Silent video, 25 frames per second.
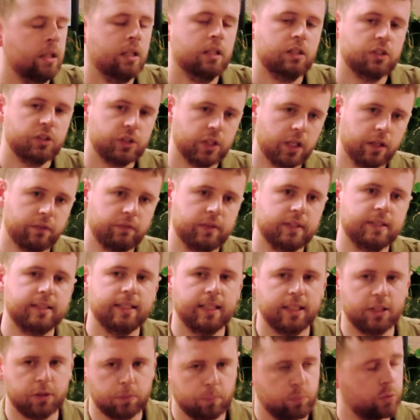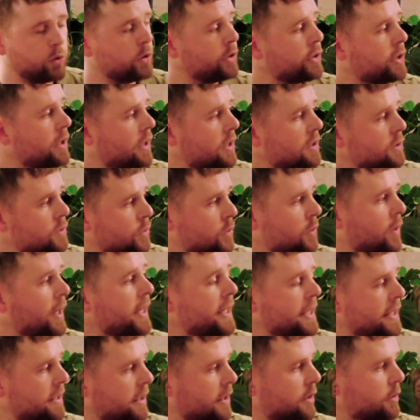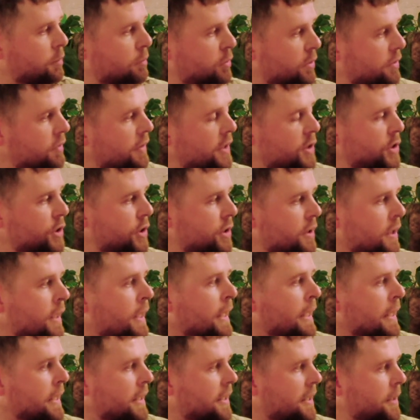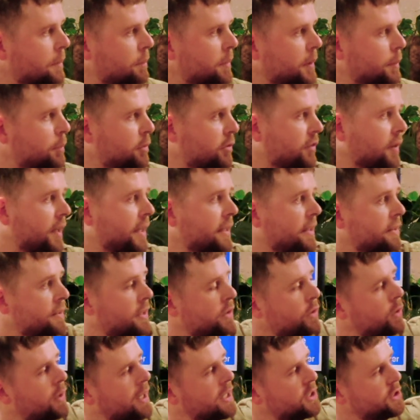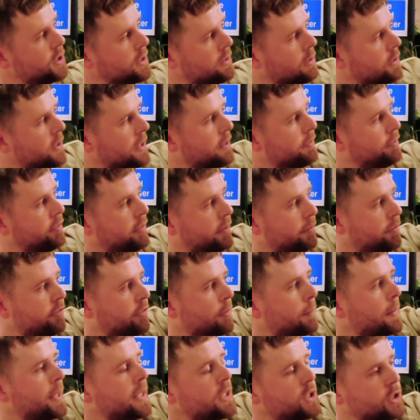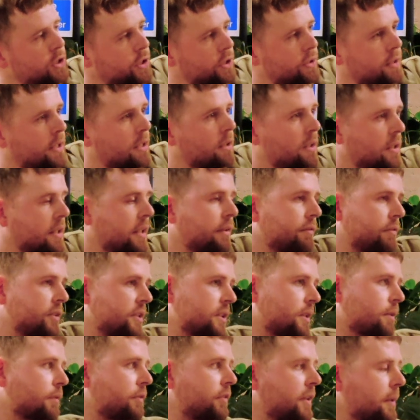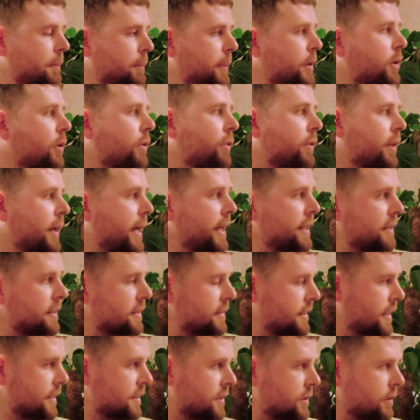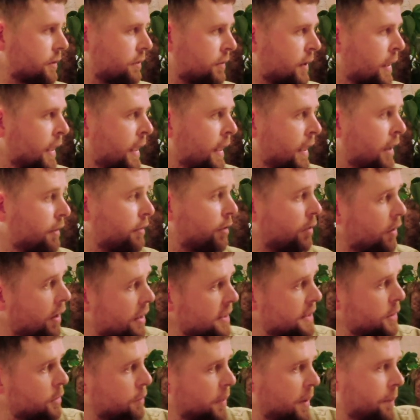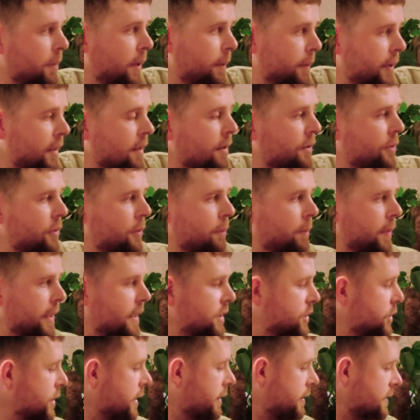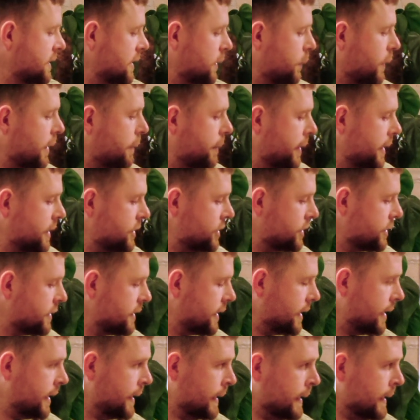services, products, or any kind of provision that can be provided. They're not actually looking for information, they're looking for something beyond that in the sense of, for us, it would be maybe London-based charity web agency.